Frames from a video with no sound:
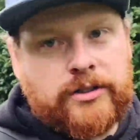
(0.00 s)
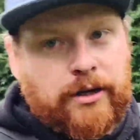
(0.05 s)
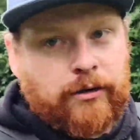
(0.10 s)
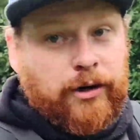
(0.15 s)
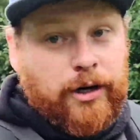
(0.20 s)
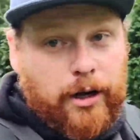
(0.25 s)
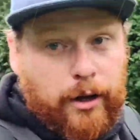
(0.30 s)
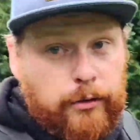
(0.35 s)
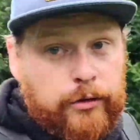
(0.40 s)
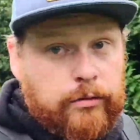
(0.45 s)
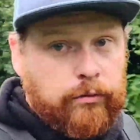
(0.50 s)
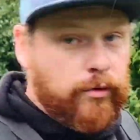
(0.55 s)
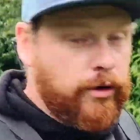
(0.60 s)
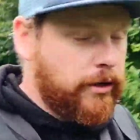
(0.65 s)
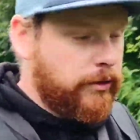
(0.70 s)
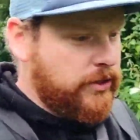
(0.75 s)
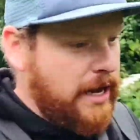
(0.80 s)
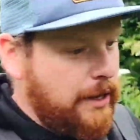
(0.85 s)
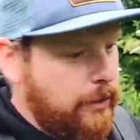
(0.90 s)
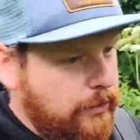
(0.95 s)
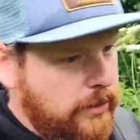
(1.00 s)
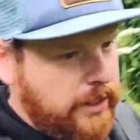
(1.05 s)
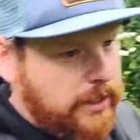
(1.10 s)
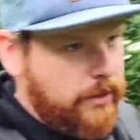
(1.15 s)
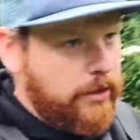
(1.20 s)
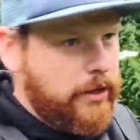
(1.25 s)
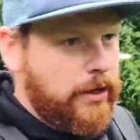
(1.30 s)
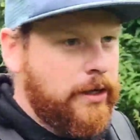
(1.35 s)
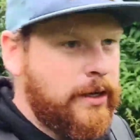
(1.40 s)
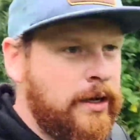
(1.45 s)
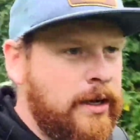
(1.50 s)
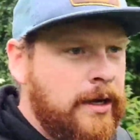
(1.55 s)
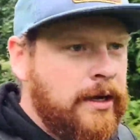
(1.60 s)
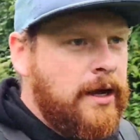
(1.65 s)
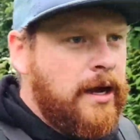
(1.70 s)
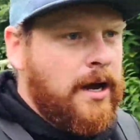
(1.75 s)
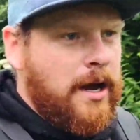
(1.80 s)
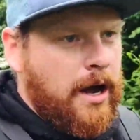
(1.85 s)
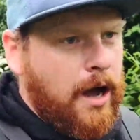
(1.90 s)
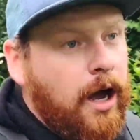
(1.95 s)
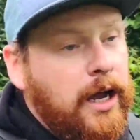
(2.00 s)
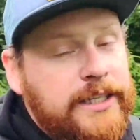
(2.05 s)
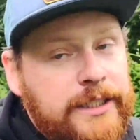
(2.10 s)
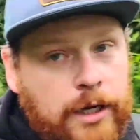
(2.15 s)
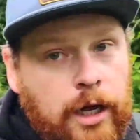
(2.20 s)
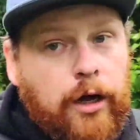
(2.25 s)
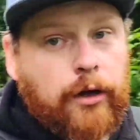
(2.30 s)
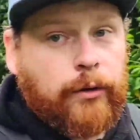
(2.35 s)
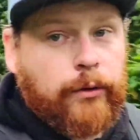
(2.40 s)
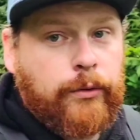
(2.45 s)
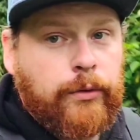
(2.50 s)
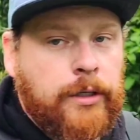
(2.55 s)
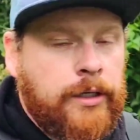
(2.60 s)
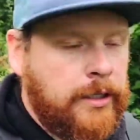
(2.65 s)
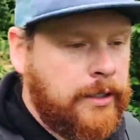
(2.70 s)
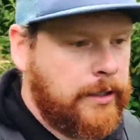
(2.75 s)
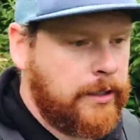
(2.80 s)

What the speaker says: There are loads of reels out there that I know